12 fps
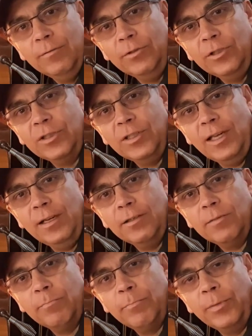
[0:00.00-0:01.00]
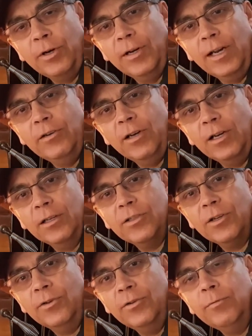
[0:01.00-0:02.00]
We'll just let it burn out on
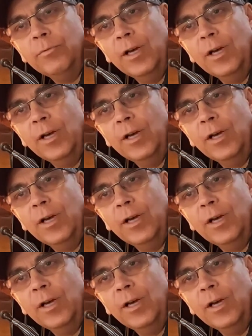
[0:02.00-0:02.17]
its own.